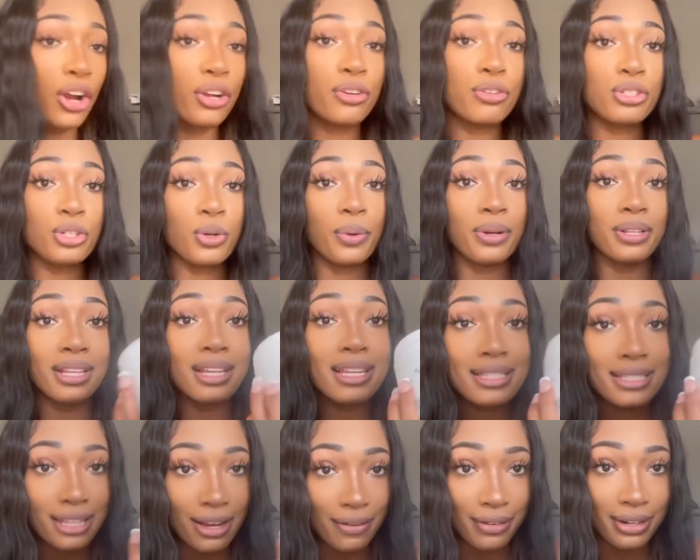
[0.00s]
doing
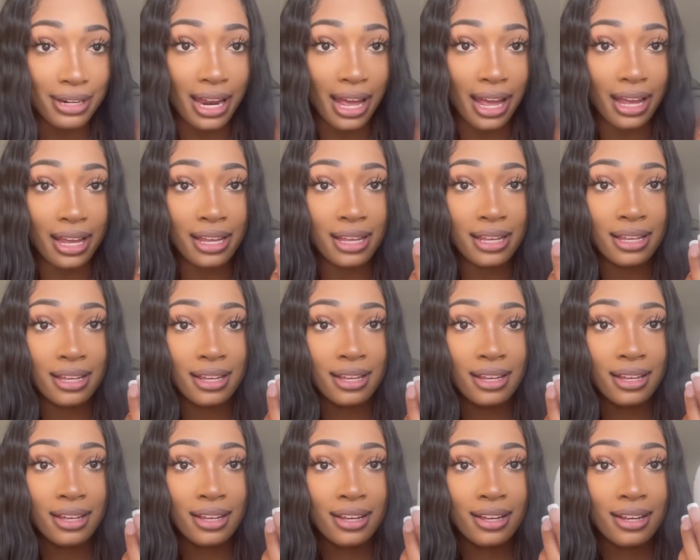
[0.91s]
this every day,
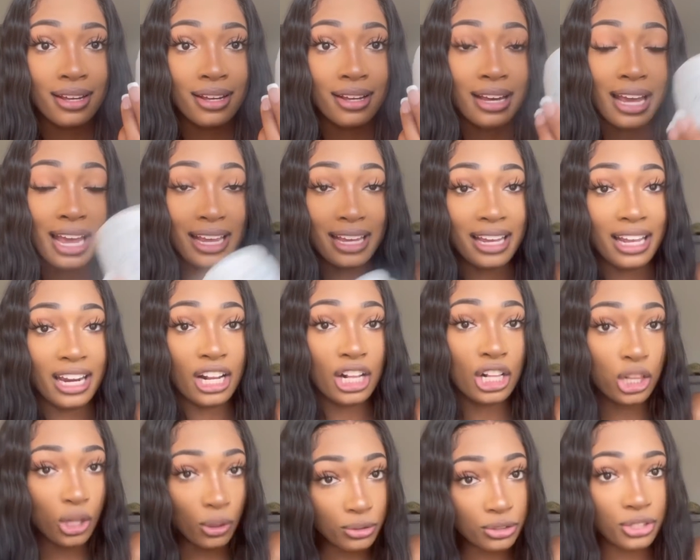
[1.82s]
and getting
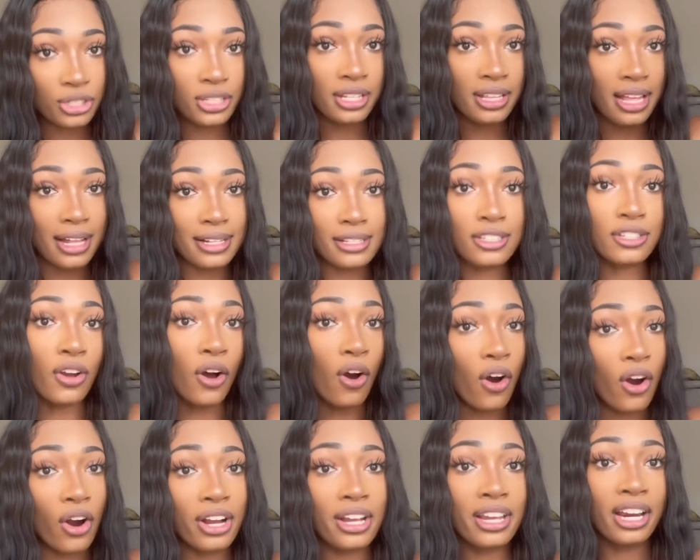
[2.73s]
closer to that
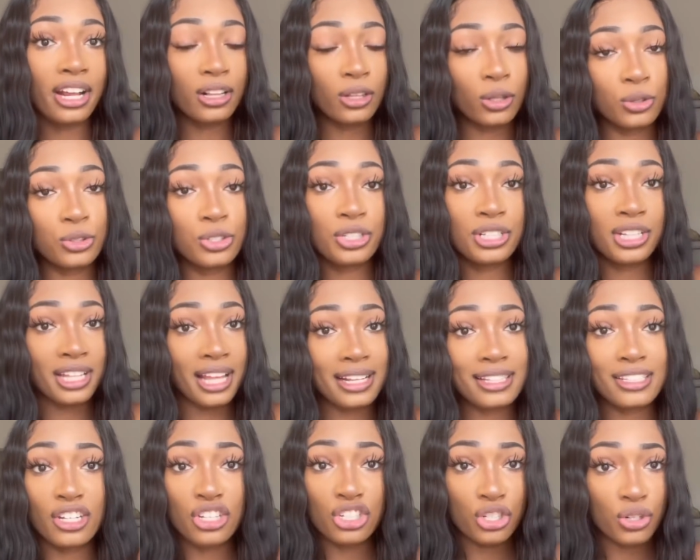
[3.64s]
scar, getting closer to
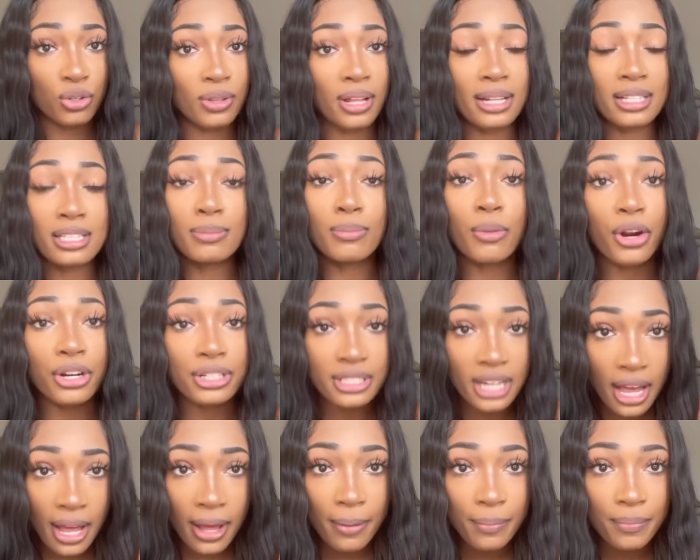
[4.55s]
that tissue that's marked
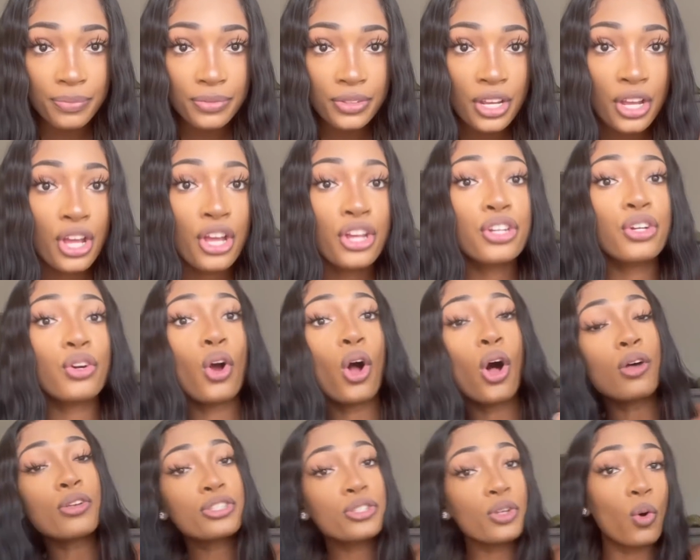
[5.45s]
up, you're
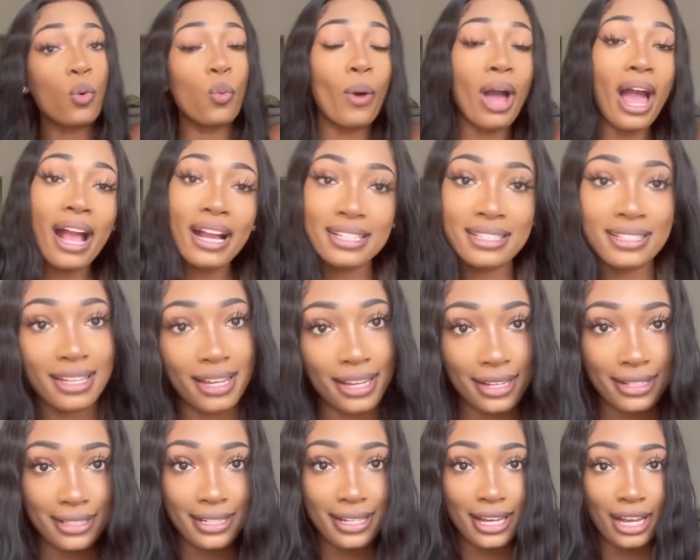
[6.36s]
also
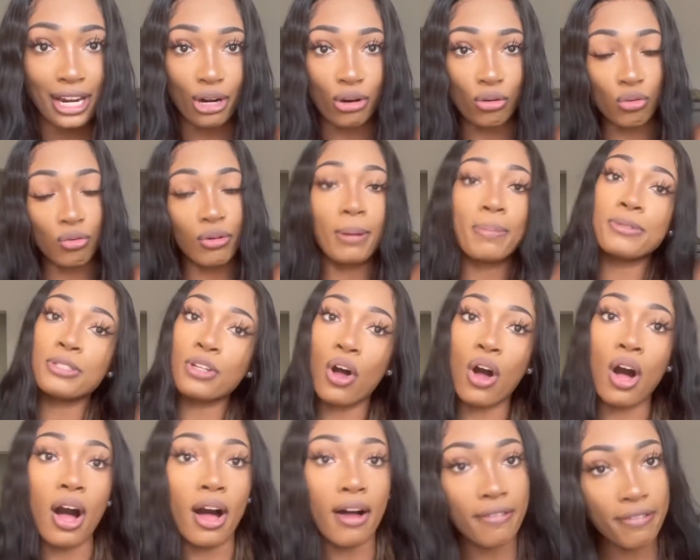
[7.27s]
waxing to get it ripped
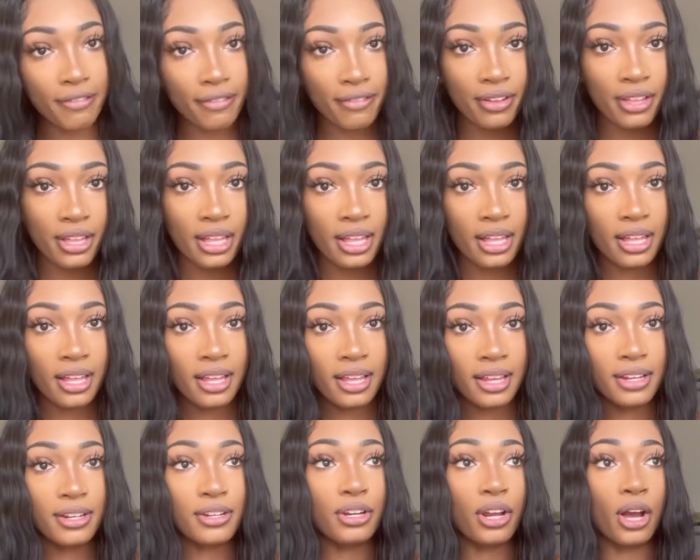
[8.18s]
off,
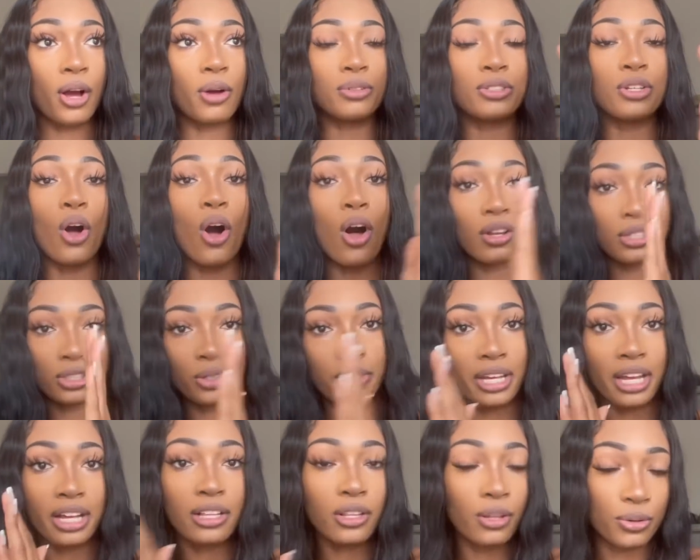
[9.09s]
you know, to also
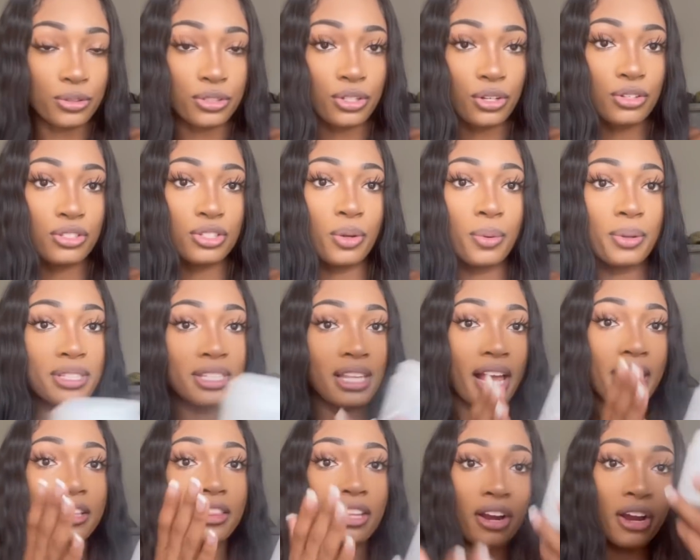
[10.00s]
get closer. So it's
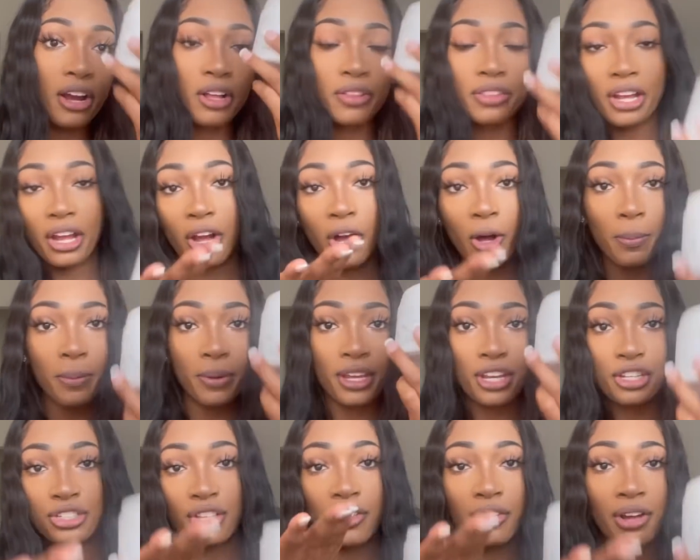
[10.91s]
like they're helping
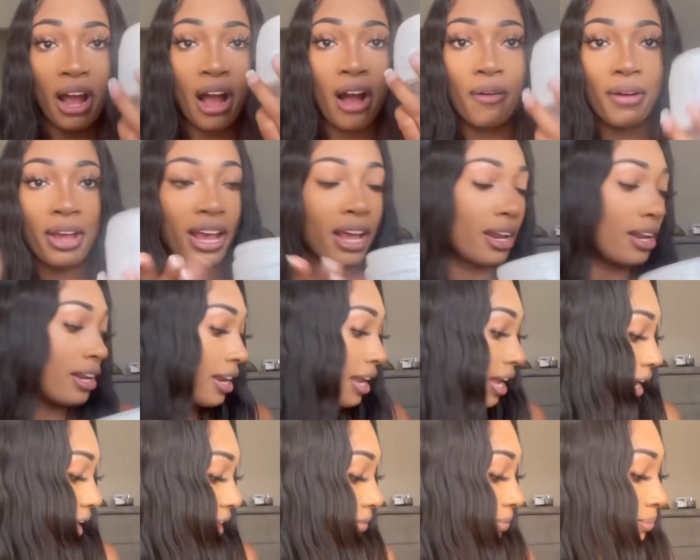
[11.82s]
each other out hand in
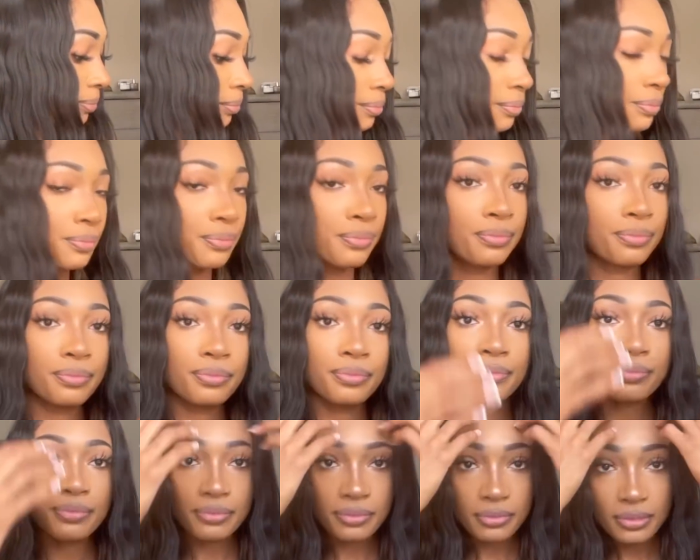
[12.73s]
hand.
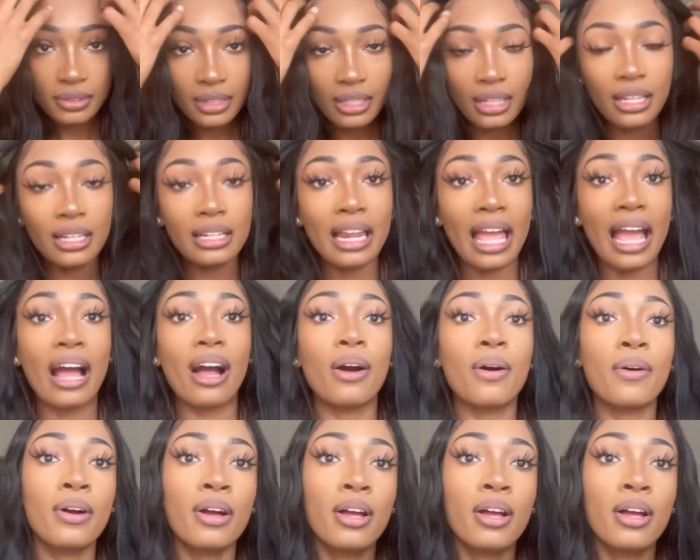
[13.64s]
Now,